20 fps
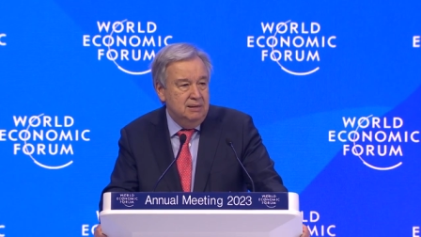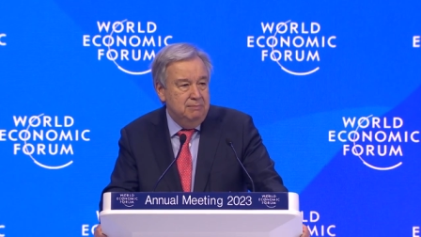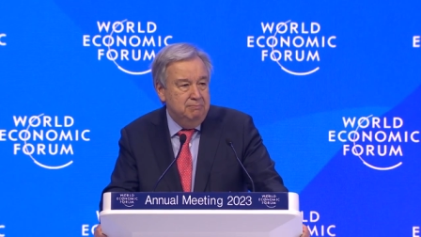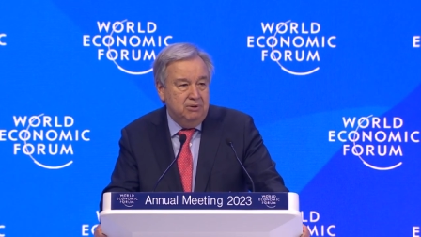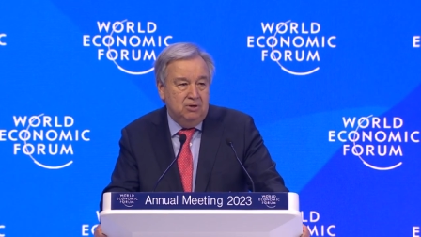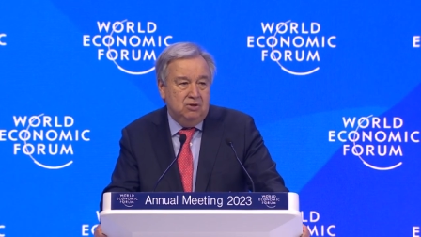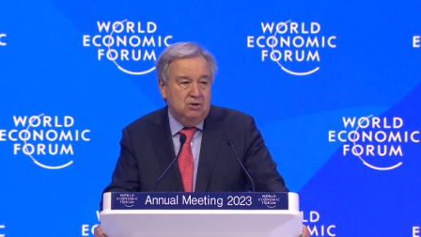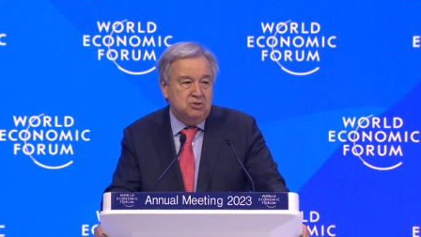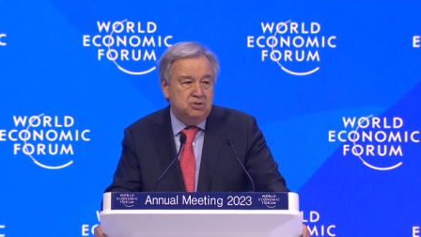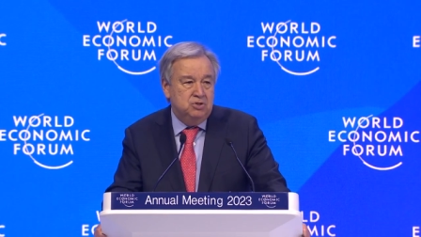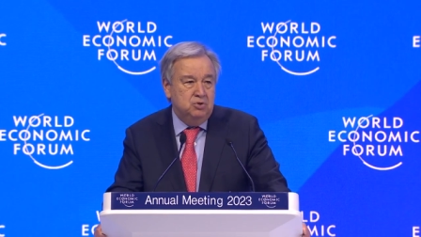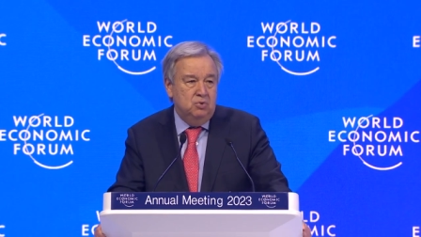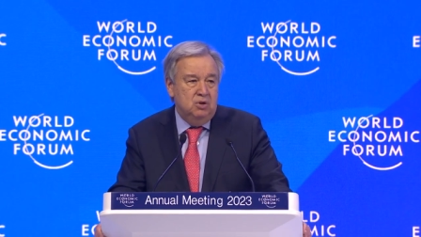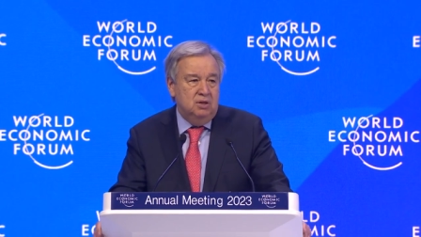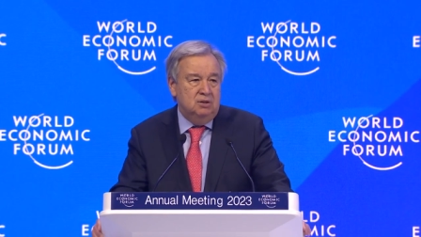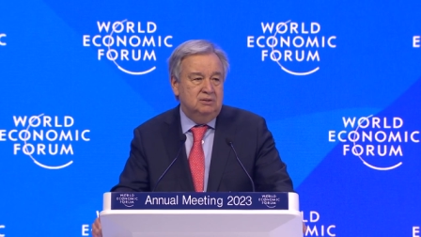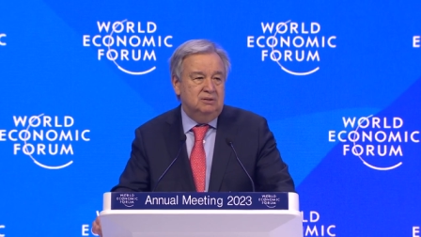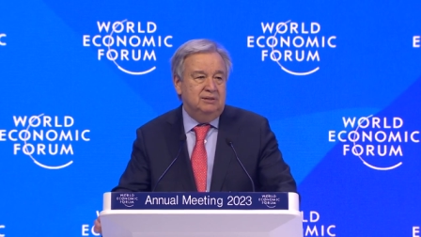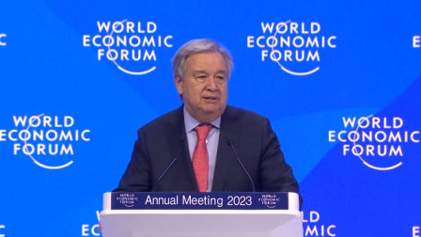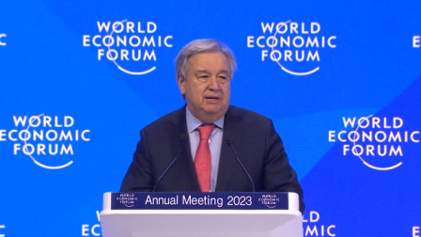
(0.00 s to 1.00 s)
because the
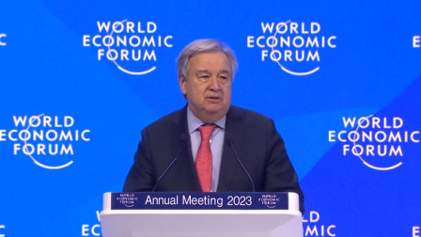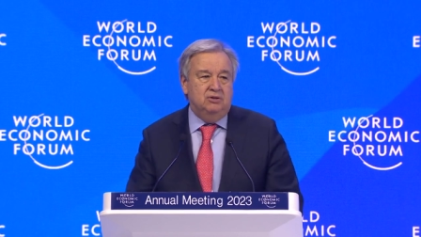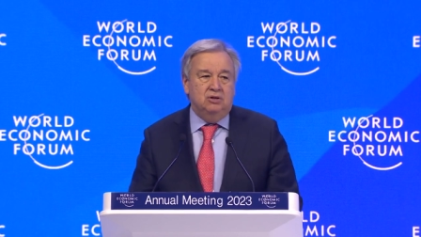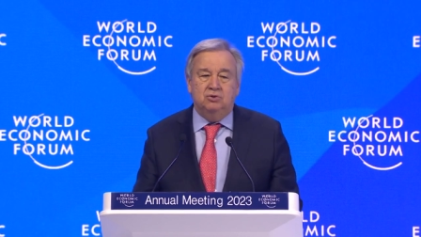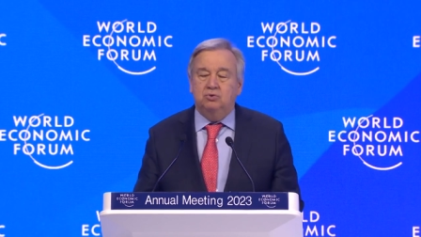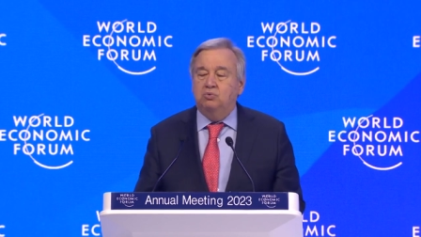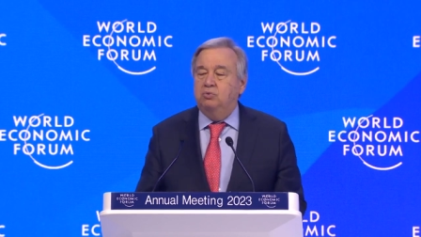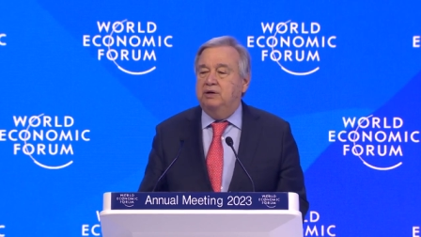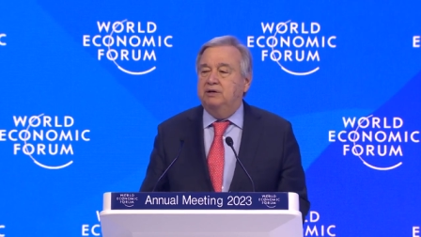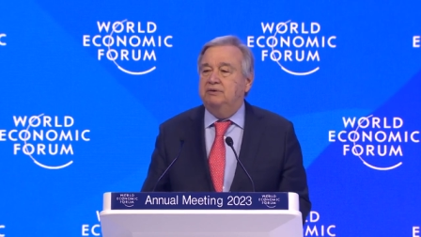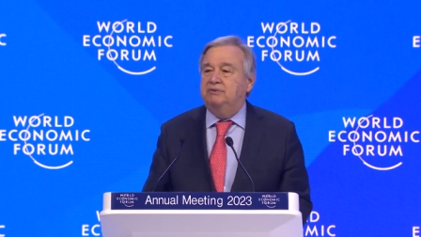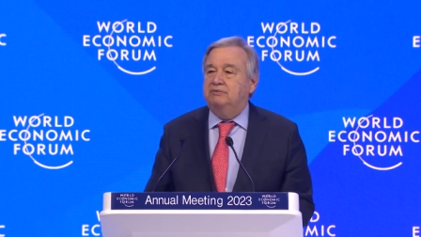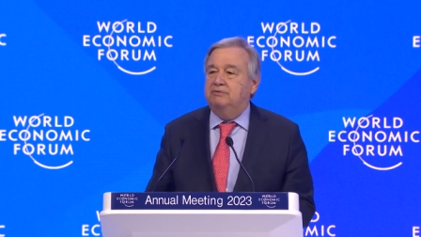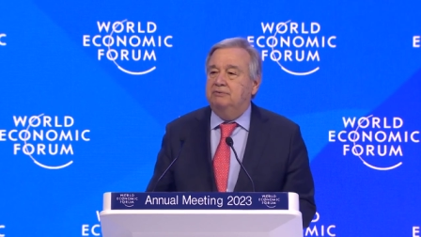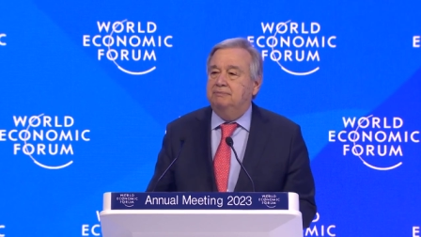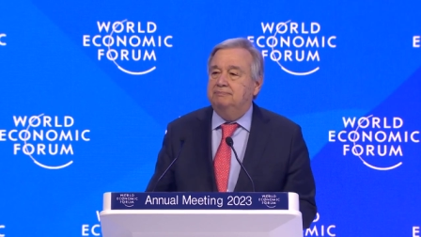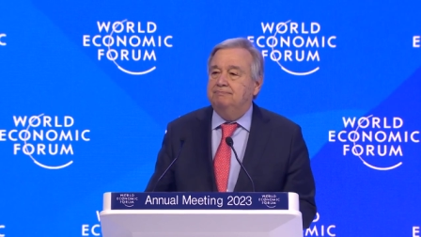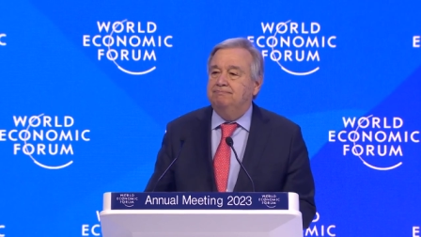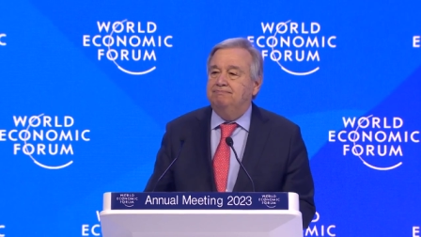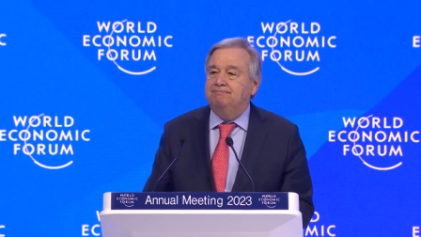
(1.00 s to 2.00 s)
world cannot
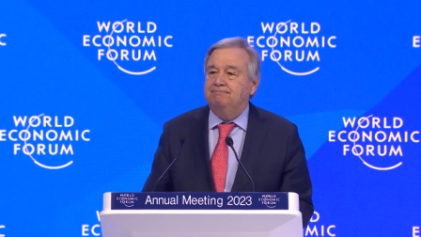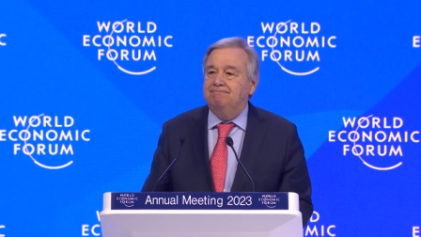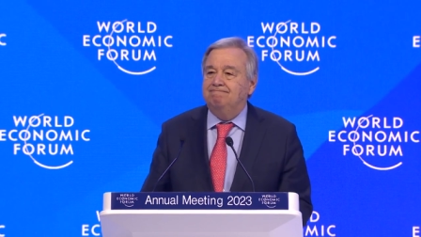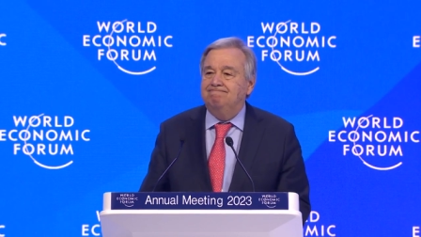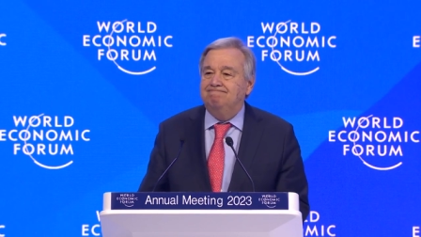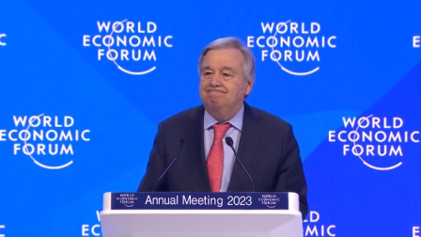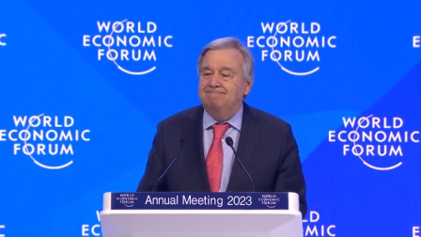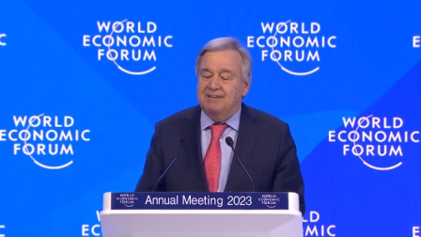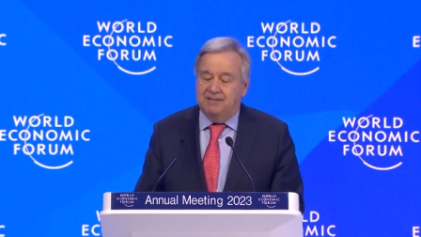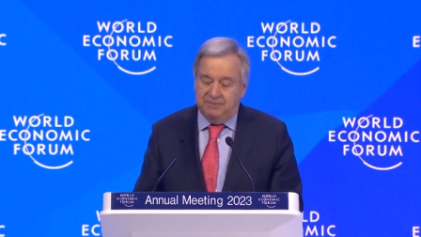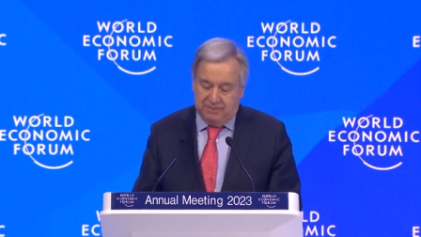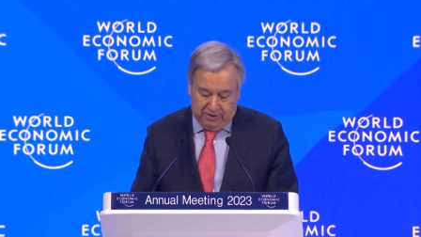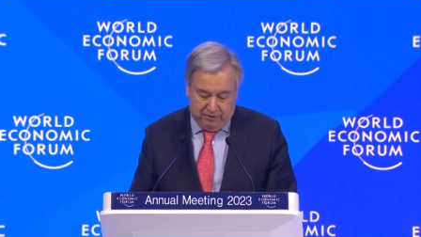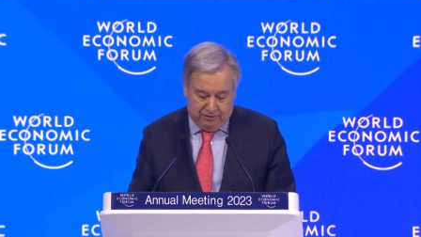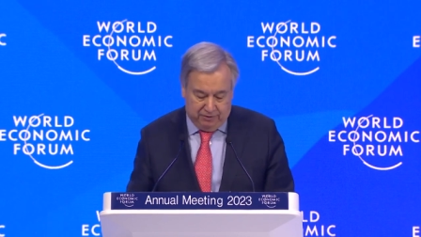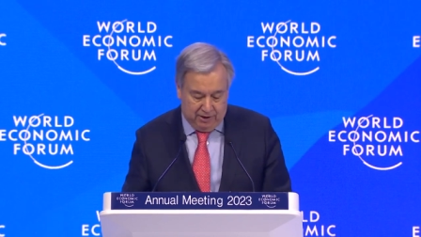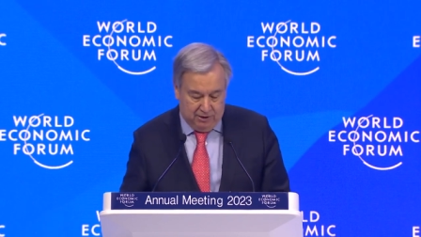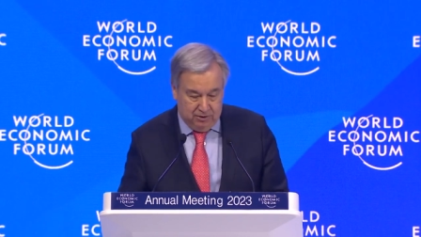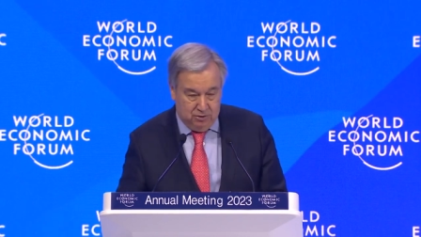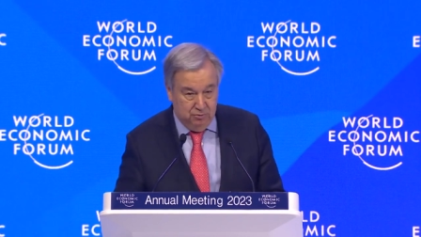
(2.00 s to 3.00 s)
wait. And I
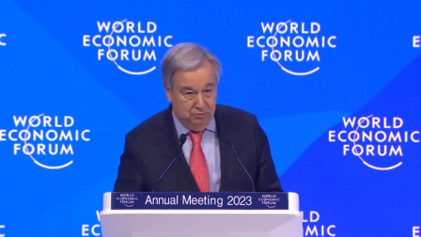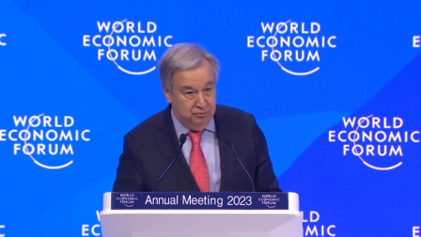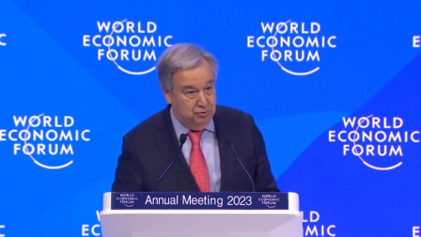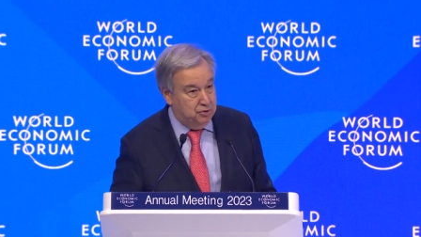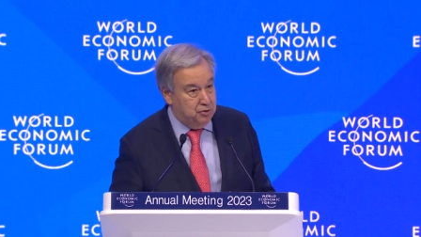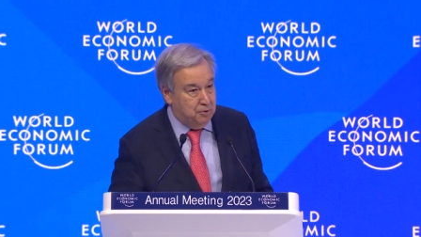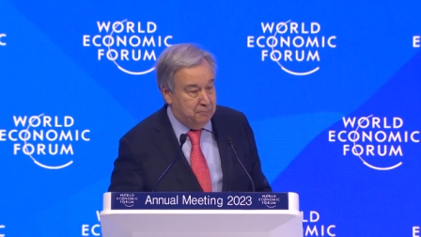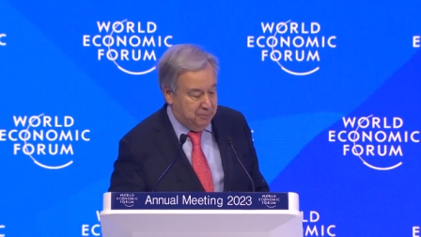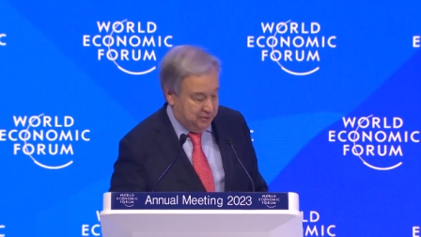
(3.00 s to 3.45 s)
thank you for your